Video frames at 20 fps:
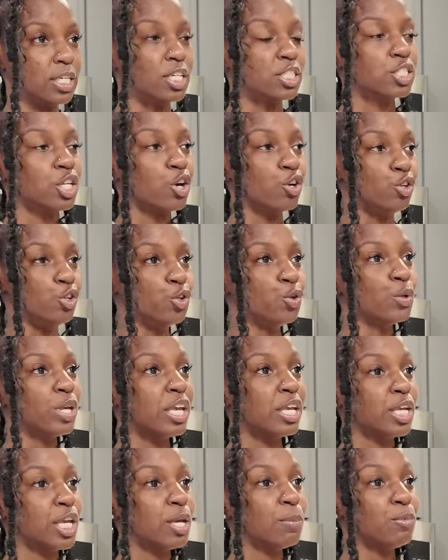So you
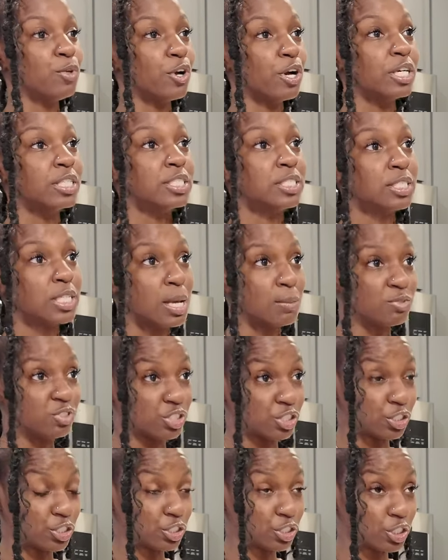can keep your
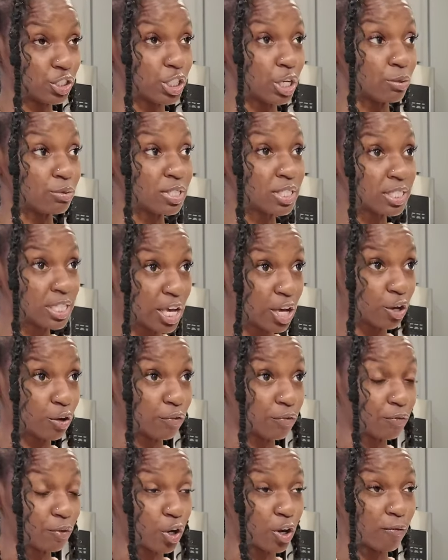assumptions to
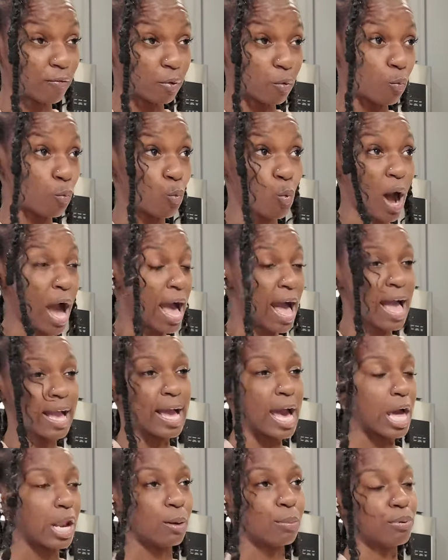yourself of why I
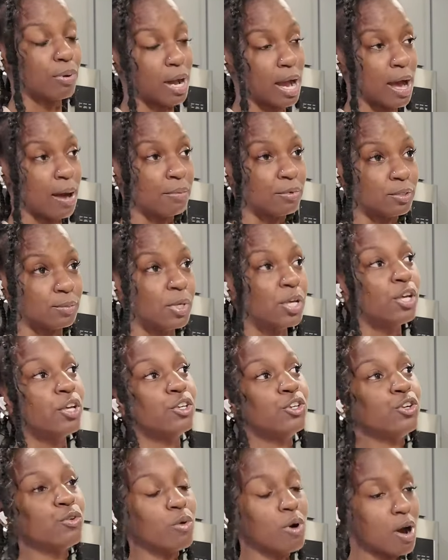got a problem.
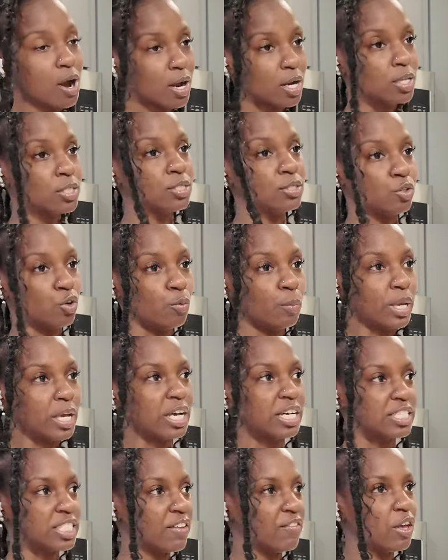You are assuming.
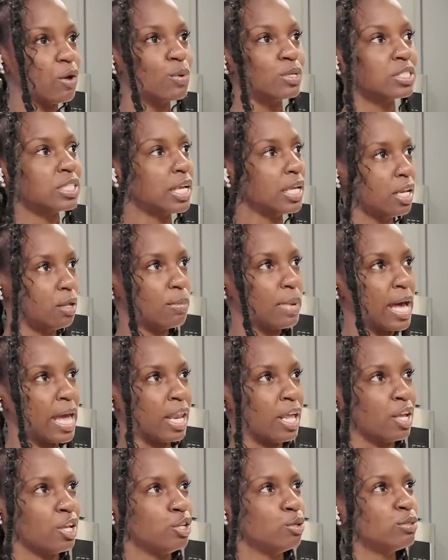Because if it was
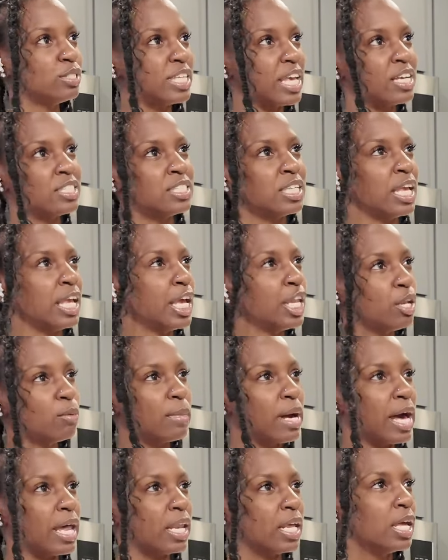anybody, you texting
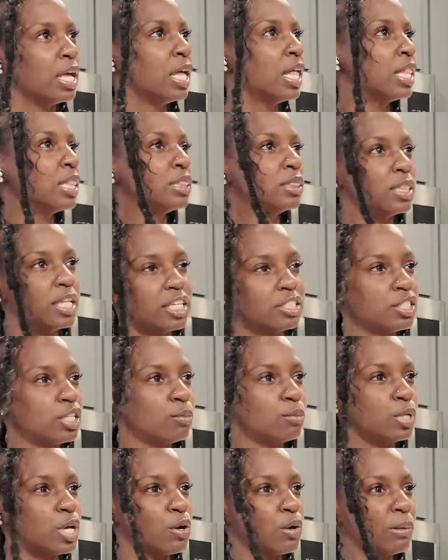anybody, let
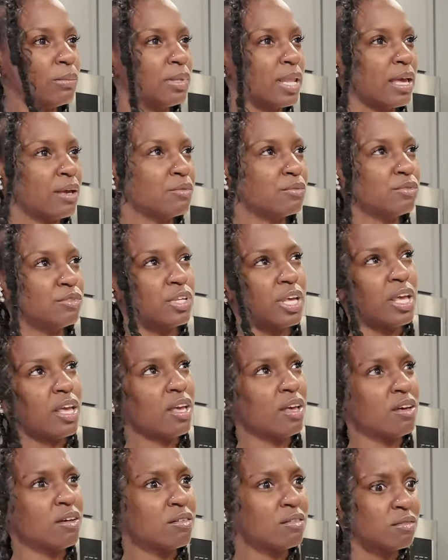them know. I'm like, the
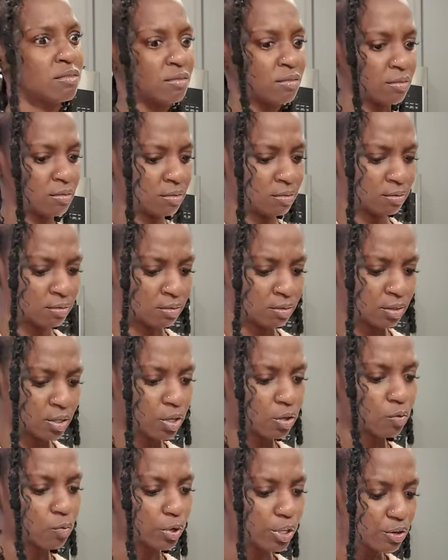hell?
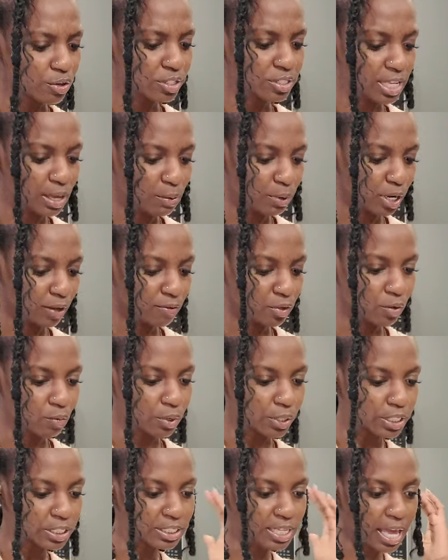Well, you can say whatever you
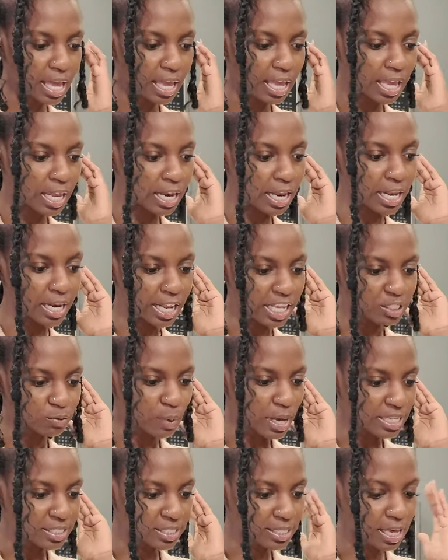want to say. And then that's
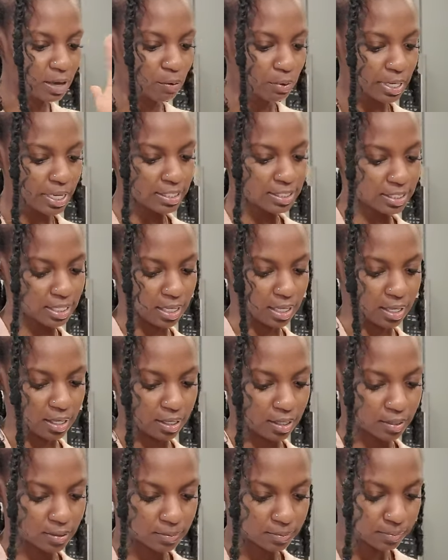why I said what I
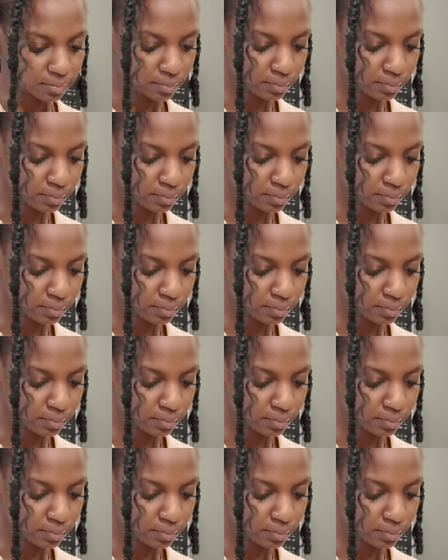said.